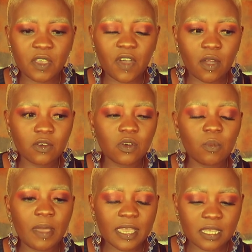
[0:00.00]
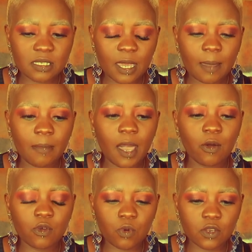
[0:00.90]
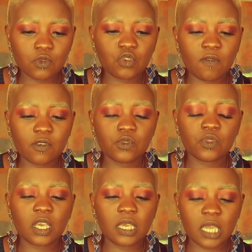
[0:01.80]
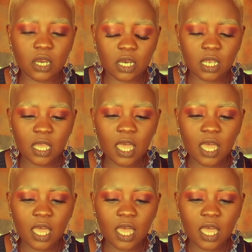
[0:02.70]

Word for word: I could go back in time, I would want to travel to the year